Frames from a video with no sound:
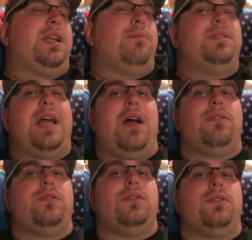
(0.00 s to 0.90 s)
comes out
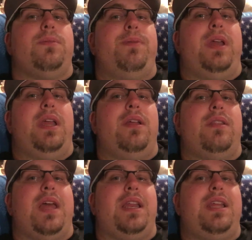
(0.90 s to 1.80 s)
to be
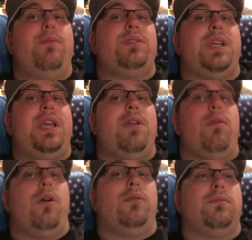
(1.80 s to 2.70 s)
that he was a
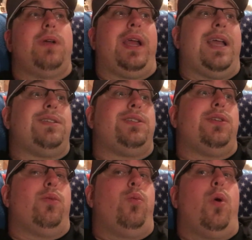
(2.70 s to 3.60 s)
hero, I guess, to
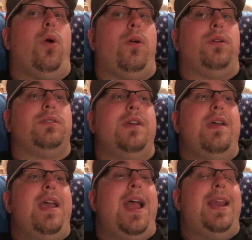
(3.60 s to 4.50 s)
the world
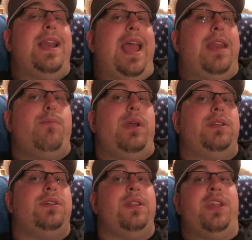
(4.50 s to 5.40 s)
and an enemy
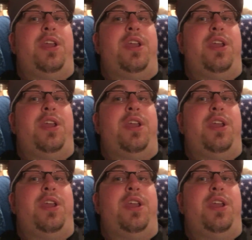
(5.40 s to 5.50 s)
to the